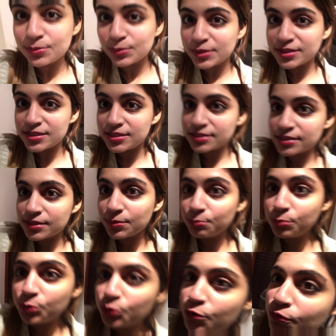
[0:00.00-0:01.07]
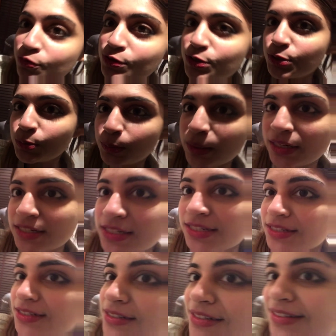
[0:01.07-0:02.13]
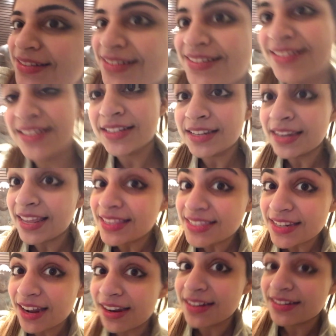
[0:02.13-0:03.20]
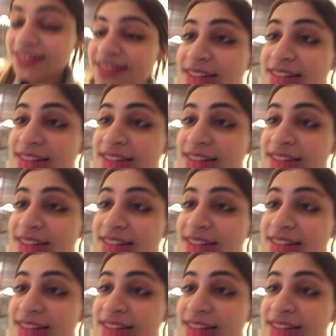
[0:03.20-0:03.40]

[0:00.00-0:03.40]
with this beautiful sweet. Let's start.